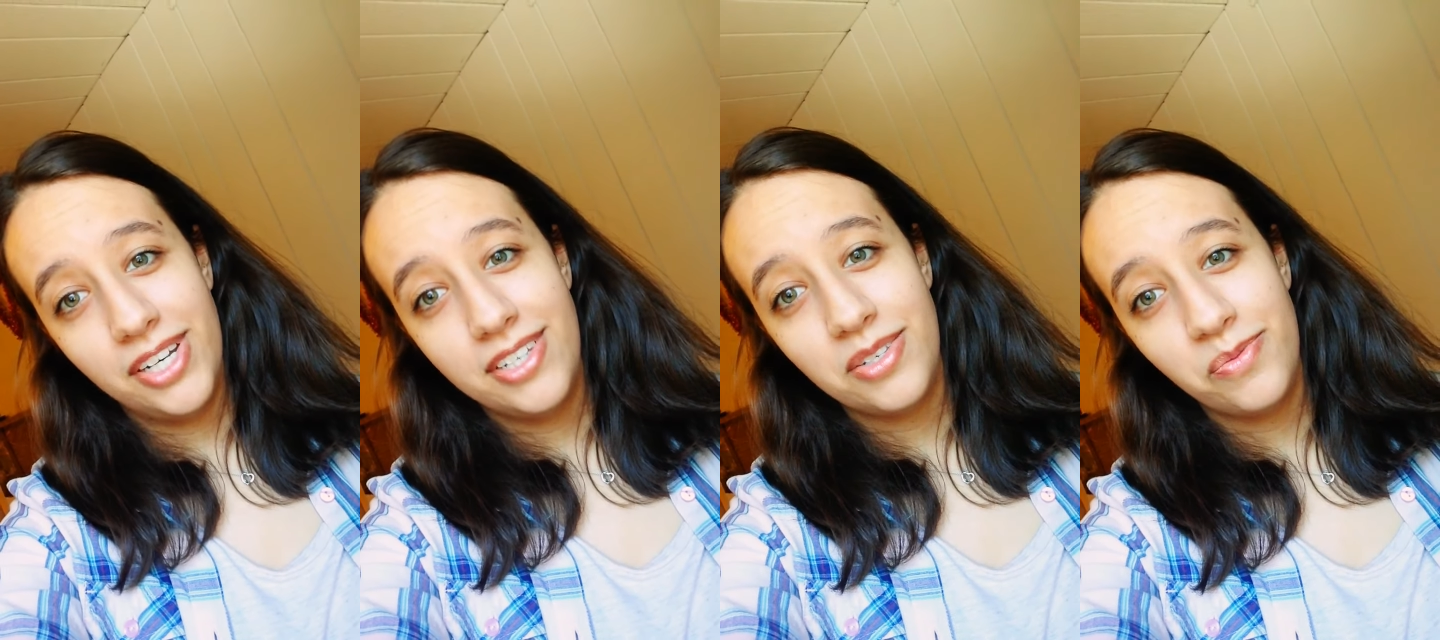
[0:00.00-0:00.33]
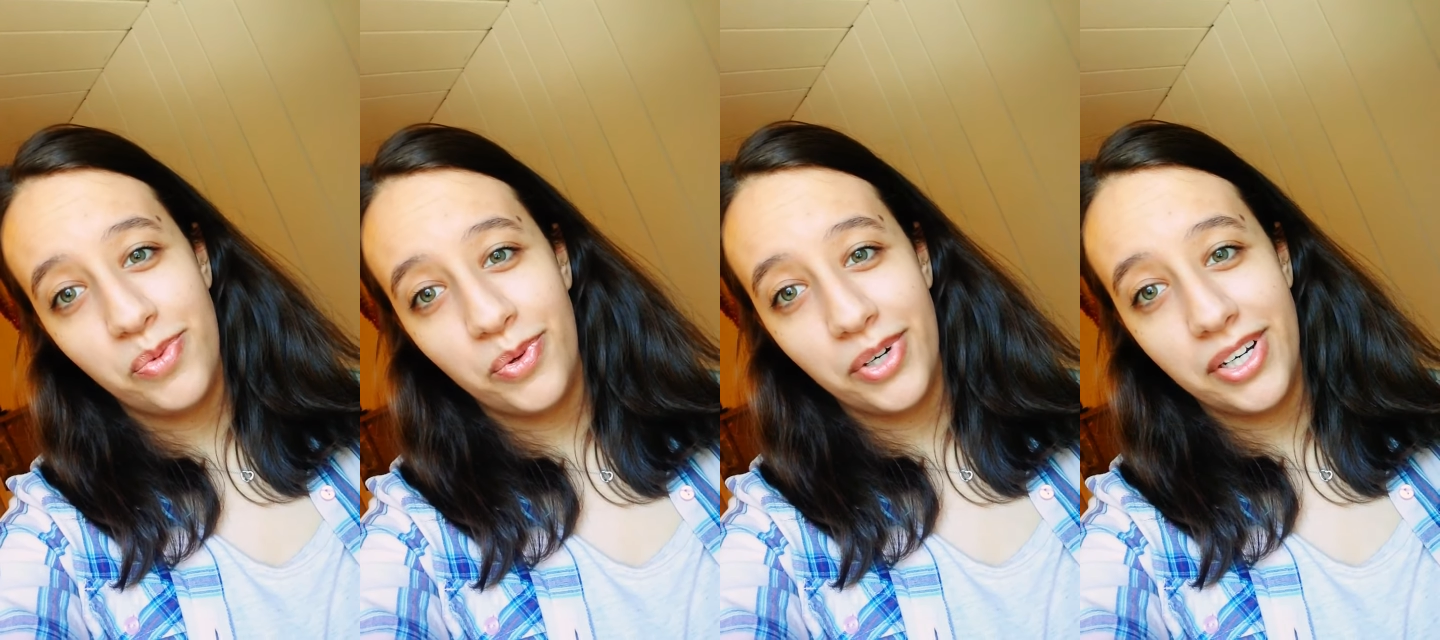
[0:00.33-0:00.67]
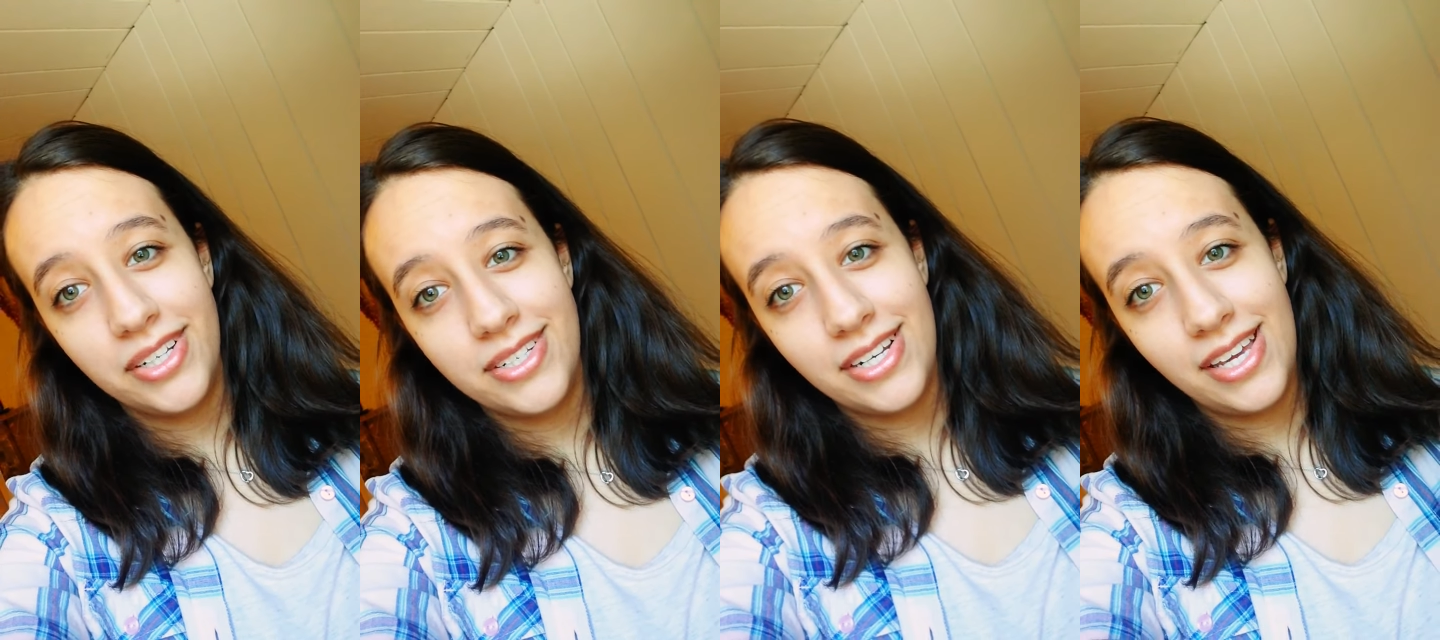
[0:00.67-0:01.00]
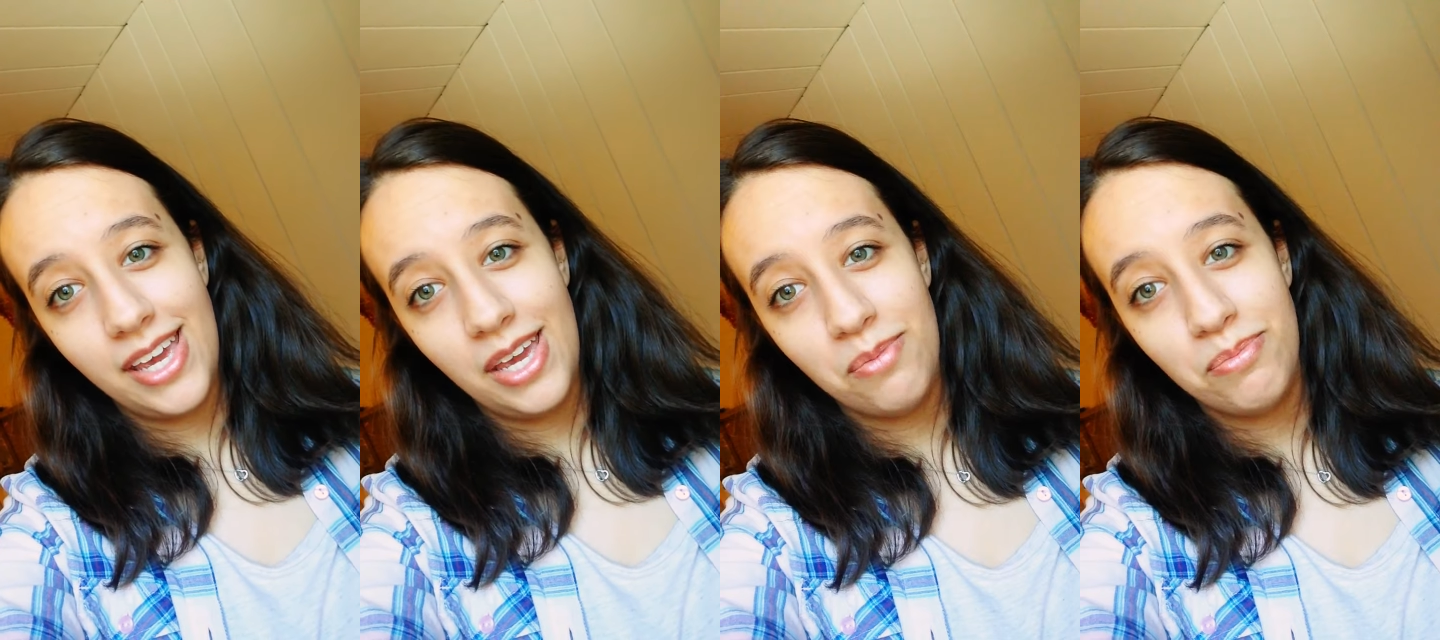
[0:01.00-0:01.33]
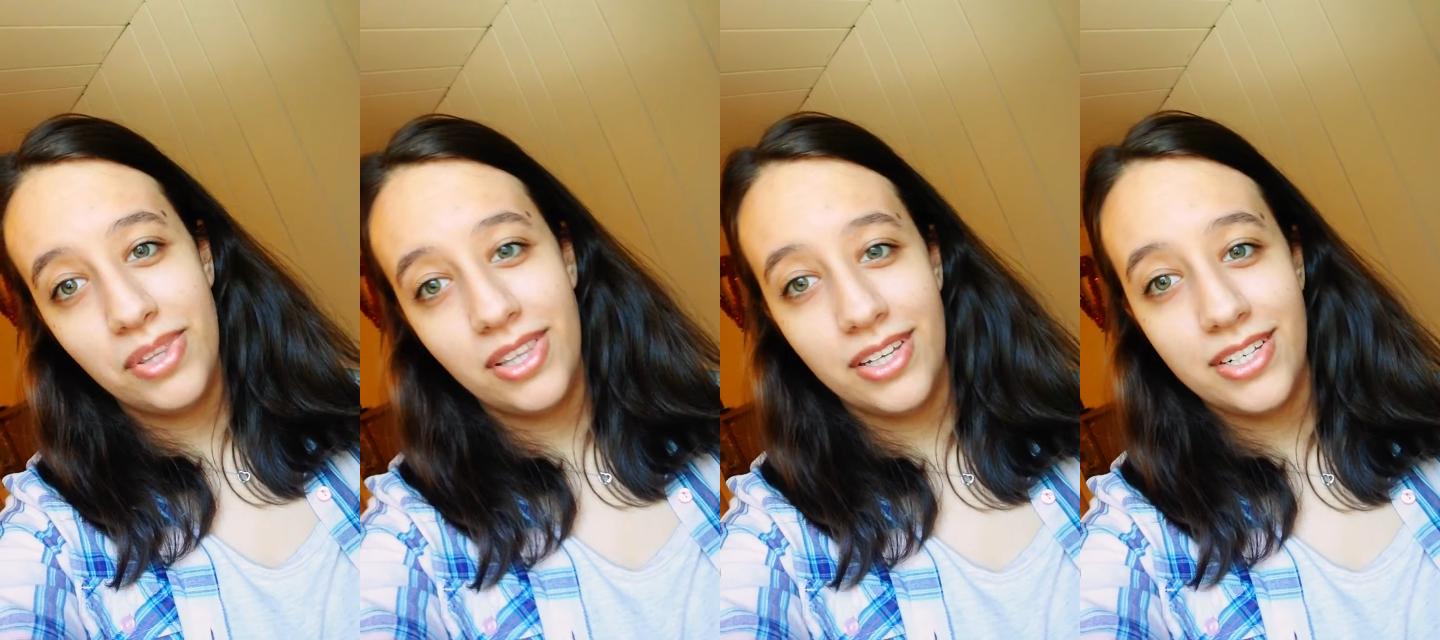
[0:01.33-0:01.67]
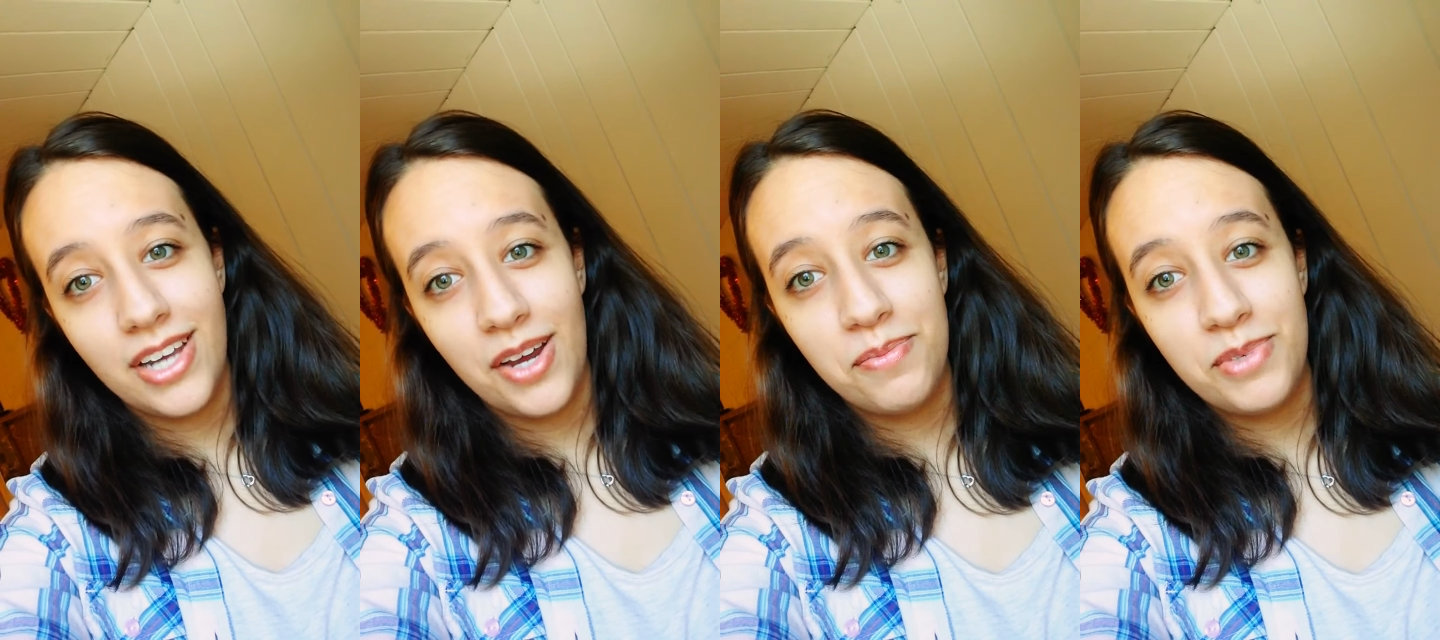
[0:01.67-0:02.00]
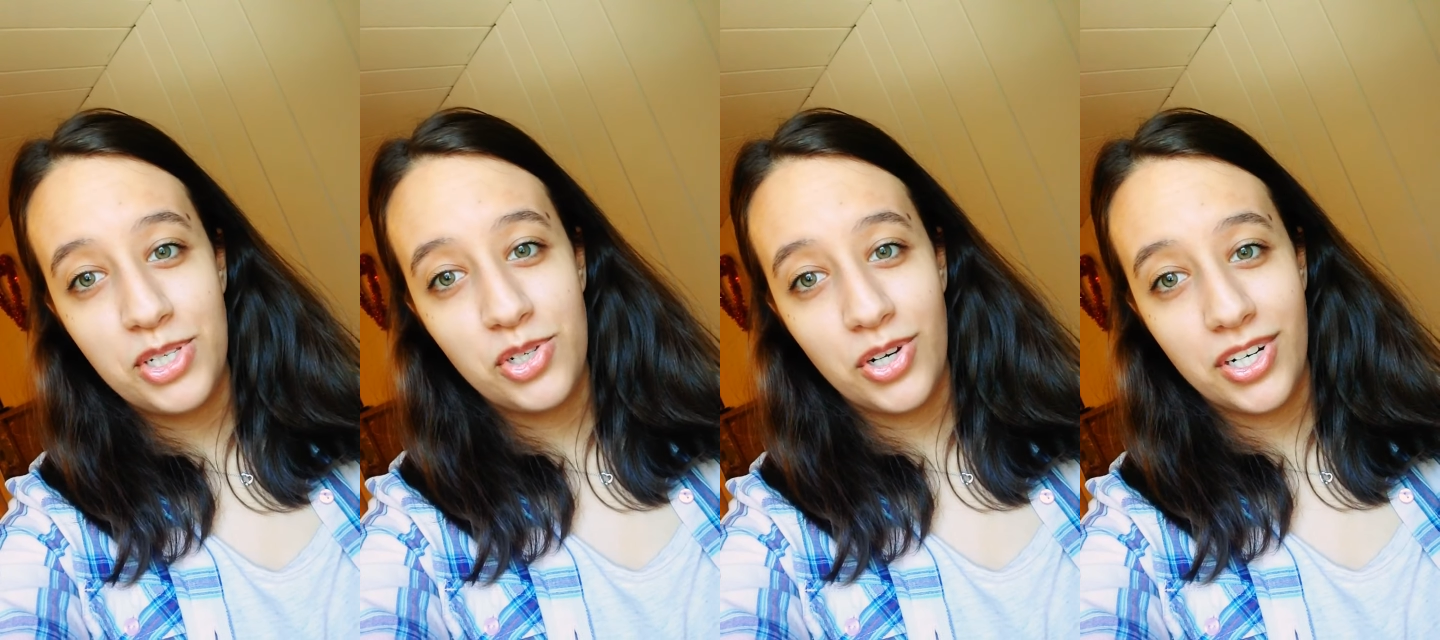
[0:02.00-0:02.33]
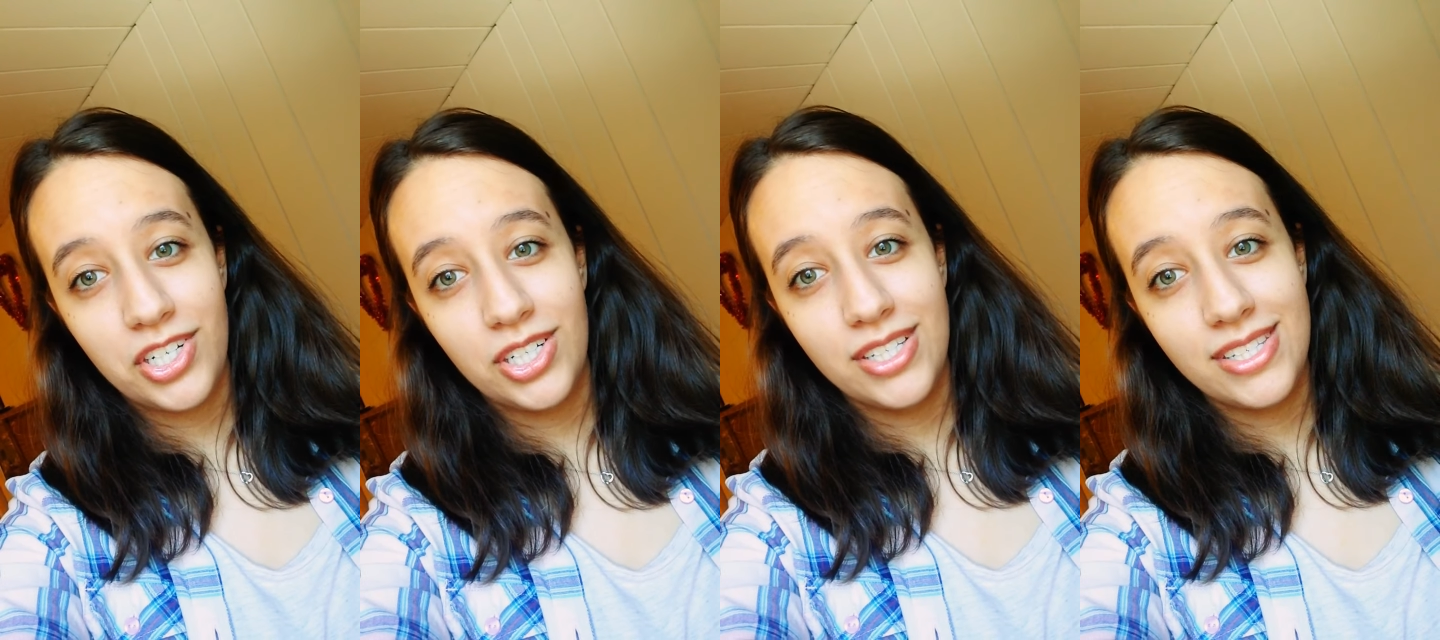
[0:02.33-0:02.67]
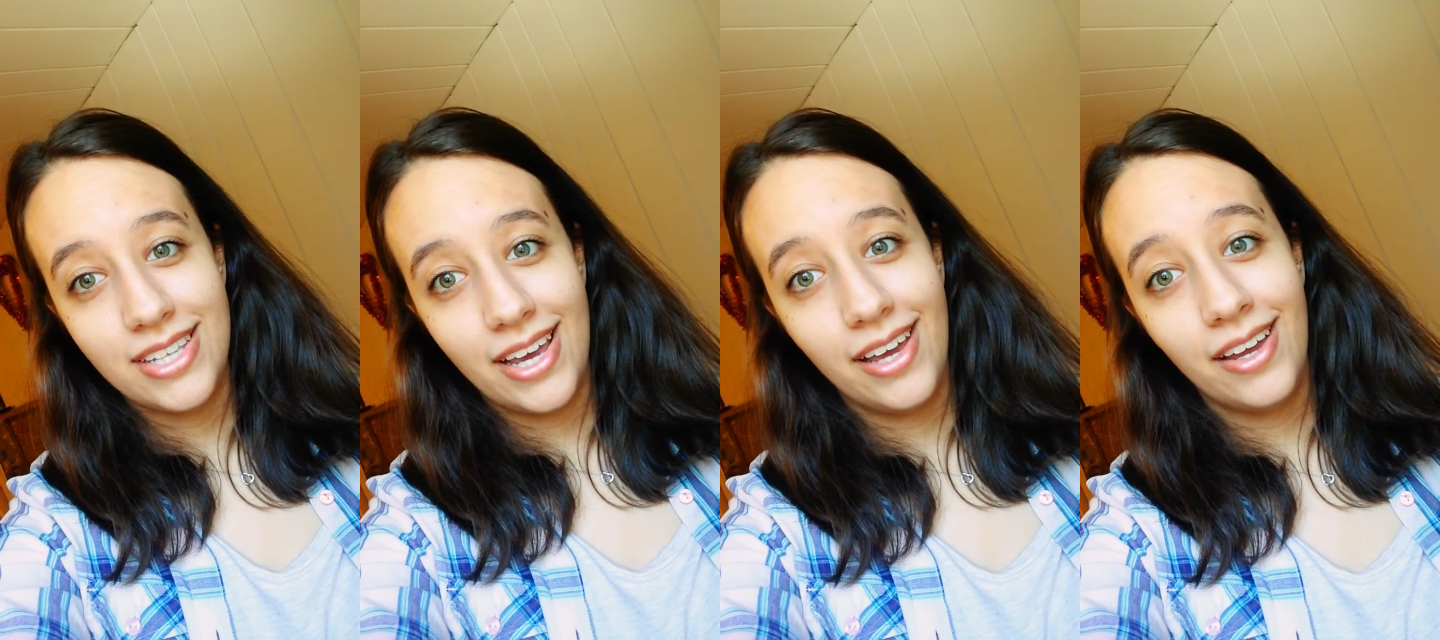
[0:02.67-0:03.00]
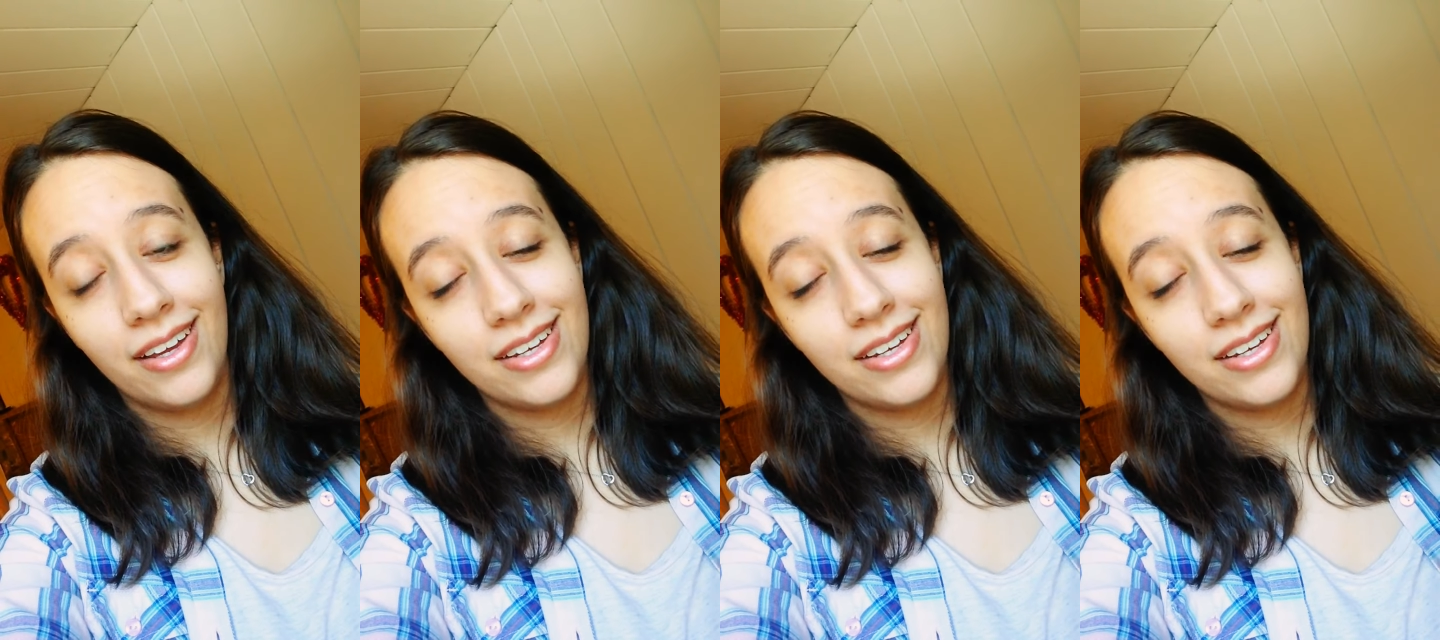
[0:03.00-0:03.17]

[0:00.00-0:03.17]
it is important to keep the time restrictions set,